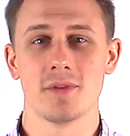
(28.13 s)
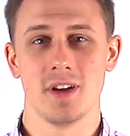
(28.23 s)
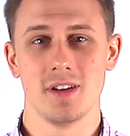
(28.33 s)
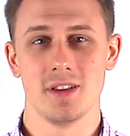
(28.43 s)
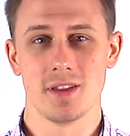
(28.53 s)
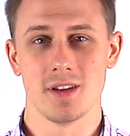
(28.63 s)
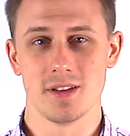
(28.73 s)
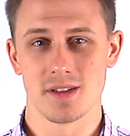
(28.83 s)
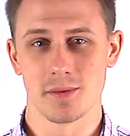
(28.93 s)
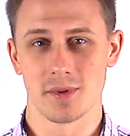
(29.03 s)
finding the
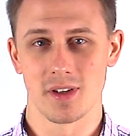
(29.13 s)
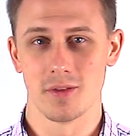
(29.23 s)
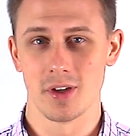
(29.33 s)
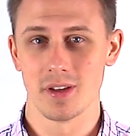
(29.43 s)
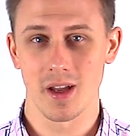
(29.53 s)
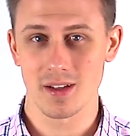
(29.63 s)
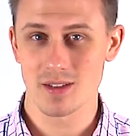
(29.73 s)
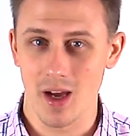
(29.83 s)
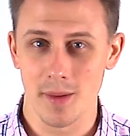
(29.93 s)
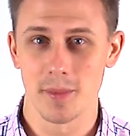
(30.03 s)
things that we're covering, like
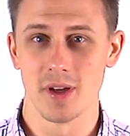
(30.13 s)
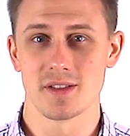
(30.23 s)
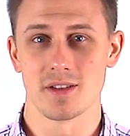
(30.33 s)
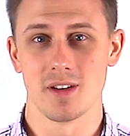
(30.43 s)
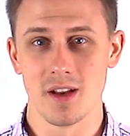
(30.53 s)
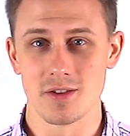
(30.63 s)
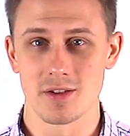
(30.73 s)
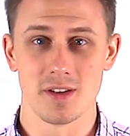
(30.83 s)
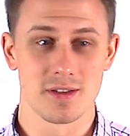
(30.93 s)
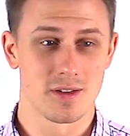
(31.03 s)
topics or
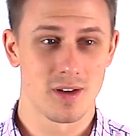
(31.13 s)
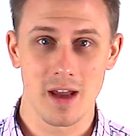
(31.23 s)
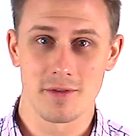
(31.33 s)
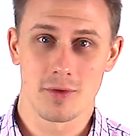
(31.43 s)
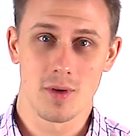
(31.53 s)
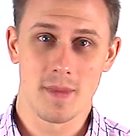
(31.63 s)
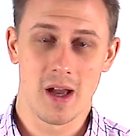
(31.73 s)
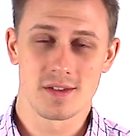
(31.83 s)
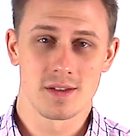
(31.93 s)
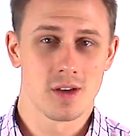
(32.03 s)
interests or ad
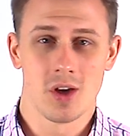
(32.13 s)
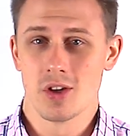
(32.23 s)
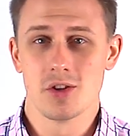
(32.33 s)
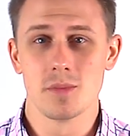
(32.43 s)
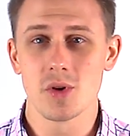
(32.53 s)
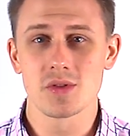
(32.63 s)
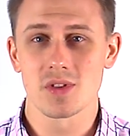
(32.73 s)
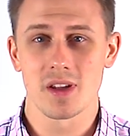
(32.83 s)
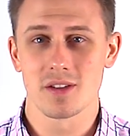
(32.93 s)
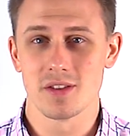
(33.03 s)
formats, you're most
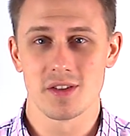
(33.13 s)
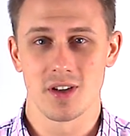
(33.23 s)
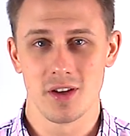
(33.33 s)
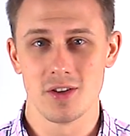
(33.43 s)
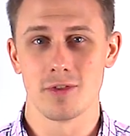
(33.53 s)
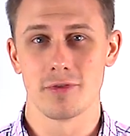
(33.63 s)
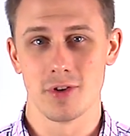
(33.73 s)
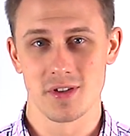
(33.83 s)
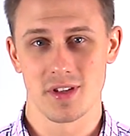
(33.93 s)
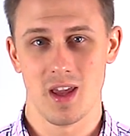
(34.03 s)
likely starting your
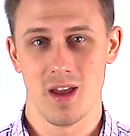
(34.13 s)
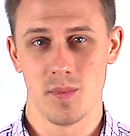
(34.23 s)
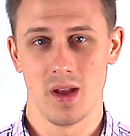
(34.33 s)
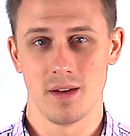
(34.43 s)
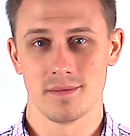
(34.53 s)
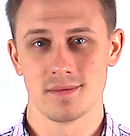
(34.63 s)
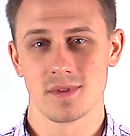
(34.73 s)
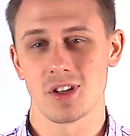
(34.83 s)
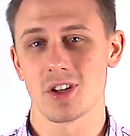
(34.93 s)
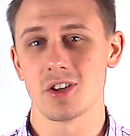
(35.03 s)
first campaign.
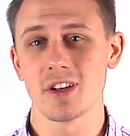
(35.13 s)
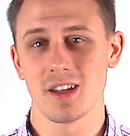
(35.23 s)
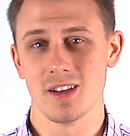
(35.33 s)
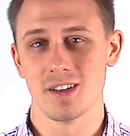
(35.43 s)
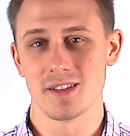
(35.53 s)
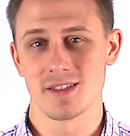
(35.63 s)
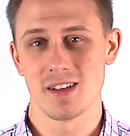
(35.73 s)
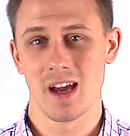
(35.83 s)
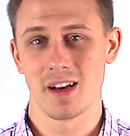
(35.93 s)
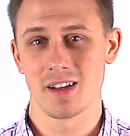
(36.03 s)
Click here to
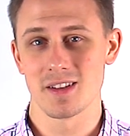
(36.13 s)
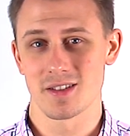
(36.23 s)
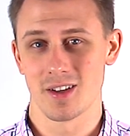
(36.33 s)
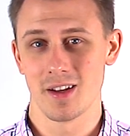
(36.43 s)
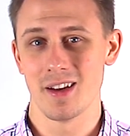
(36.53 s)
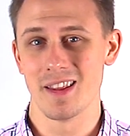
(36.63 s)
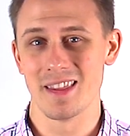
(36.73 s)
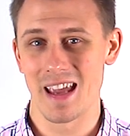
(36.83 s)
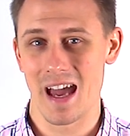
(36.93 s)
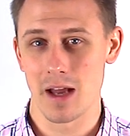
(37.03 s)
see how to get started in
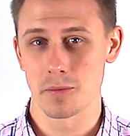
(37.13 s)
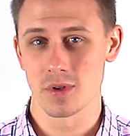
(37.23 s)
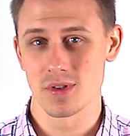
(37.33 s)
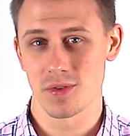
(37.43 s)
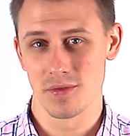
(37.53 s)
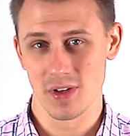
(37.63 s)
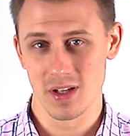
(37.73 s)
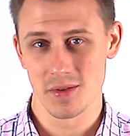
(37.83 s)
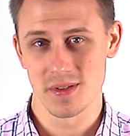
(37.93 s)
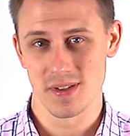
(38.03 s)
the AdWords for
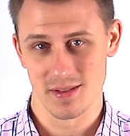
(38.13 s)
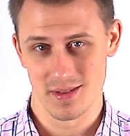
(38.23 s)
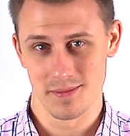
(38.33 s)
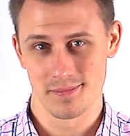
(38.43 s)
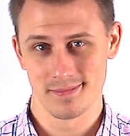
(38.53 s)
Video system.